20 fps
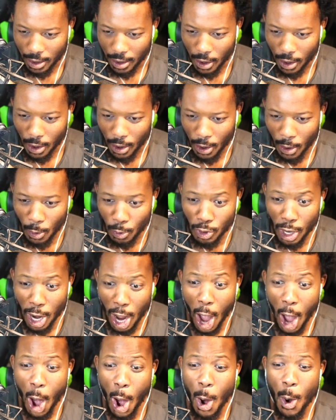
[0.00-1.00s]
Oh,
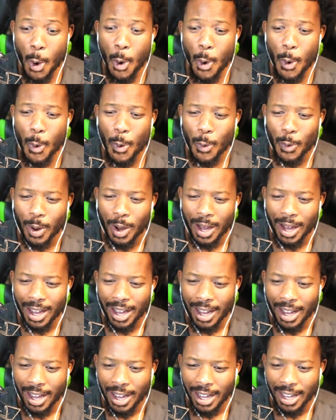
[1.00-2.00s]
no!
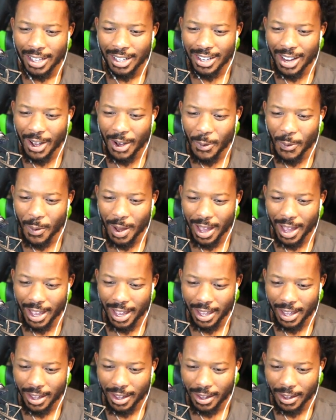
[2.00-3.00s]
No
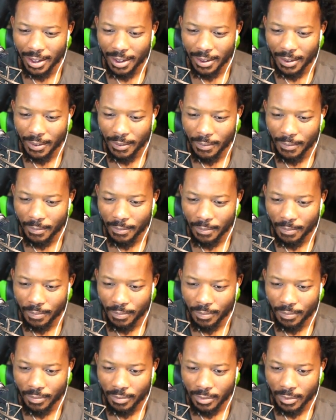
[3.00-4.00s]
way.
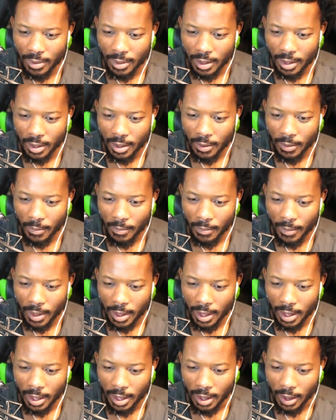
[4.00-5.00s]
All
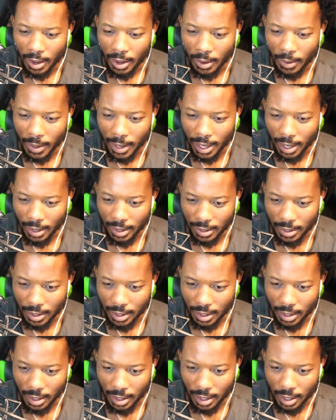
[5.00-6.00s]
right, we got it.
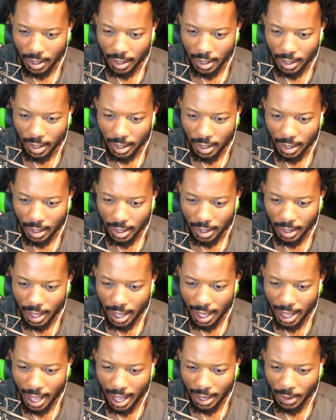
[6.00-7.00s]

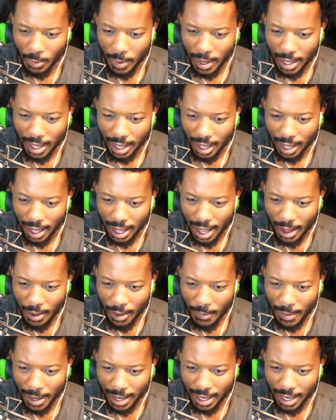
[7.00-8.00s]
How do we... How
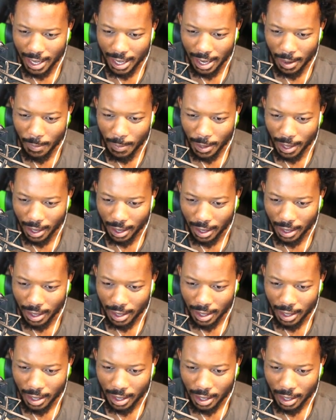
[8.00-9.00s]
am I gonna get up here?
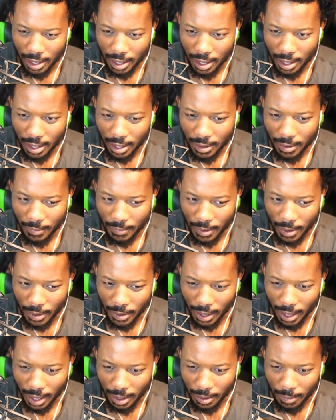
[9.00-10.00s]

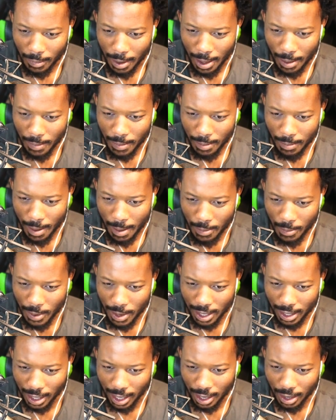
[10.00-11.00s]
Okay, maybe maybe we
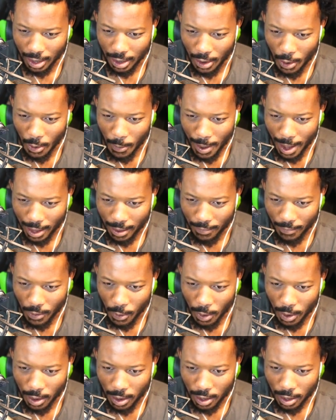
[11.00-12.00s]
can, like, go back and
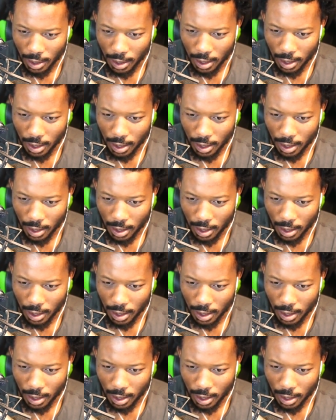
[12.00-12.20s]
forth.